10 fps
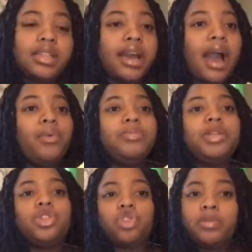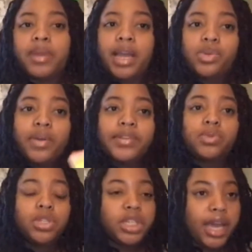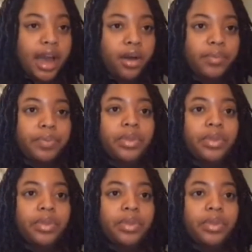Like I would be streaming. I do have a Twitch account.